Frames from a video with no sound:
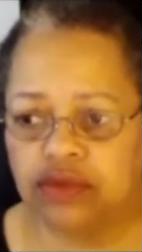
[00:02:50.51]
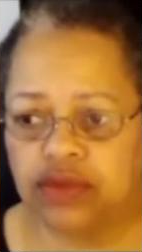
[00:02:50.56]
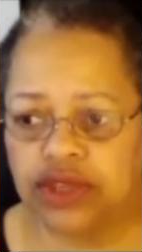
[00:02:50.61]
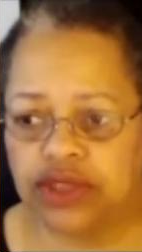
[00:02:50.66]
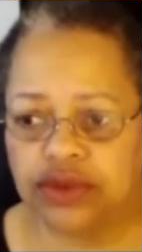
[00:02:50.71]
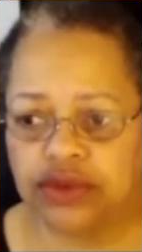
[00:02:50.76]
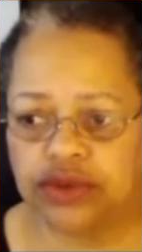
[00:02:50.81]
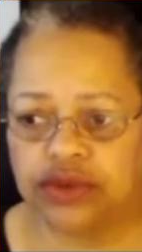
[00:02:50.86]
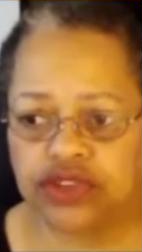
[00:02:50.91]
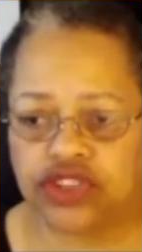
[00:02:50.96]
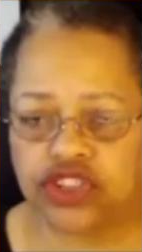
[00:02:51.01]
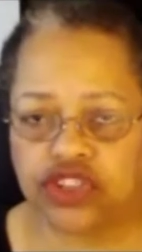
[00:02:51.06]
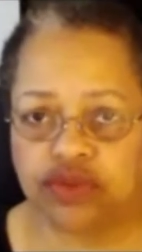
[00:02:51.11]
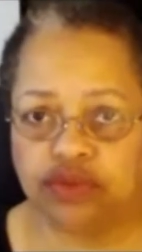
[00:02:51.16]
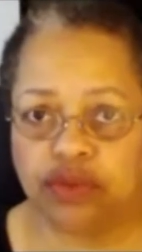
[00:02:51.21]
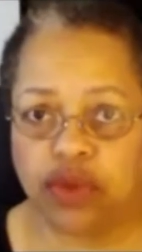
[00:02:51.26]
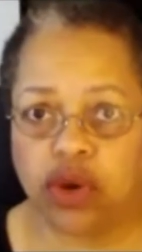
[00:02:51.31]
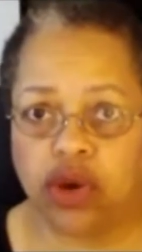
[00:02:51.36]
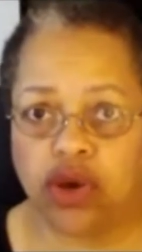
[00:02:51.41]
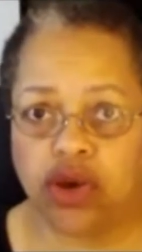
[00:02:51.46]
whether you're
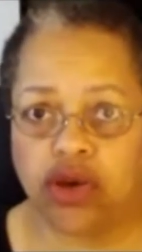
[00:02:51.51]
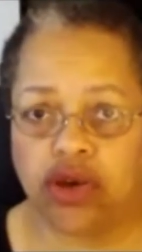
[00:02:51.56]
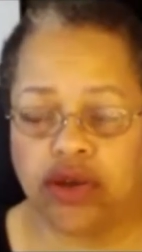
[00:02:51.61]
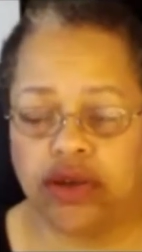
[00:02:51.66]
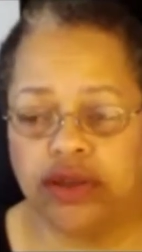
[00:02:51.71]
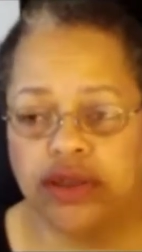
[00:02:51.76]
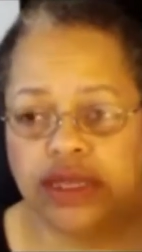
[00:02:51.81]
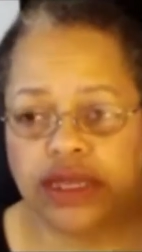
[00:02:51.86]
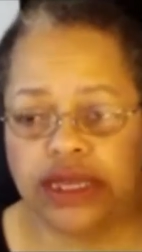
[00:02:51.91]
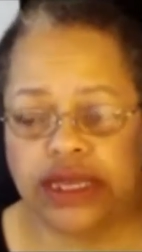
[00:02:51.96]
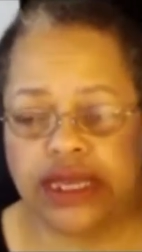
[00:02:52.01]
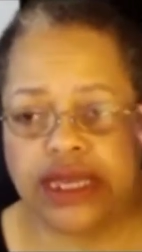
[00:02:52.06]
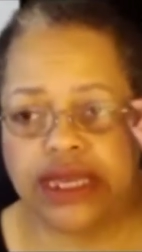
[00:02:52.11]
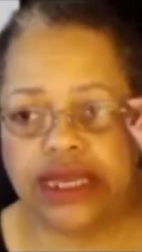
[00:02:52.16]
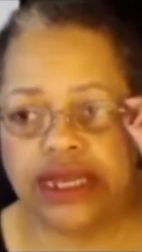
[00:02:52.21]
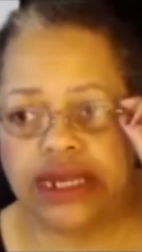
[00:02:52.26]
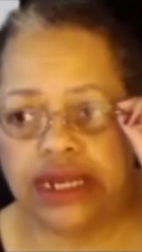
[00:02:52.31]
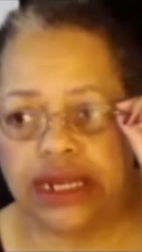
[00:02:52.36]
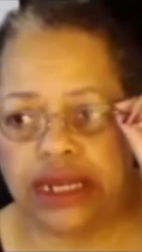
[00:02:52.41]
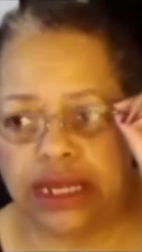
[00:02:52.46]
small
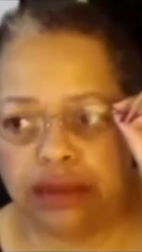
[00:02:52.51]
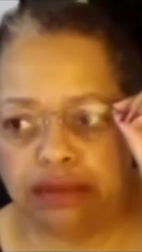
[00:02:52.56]
in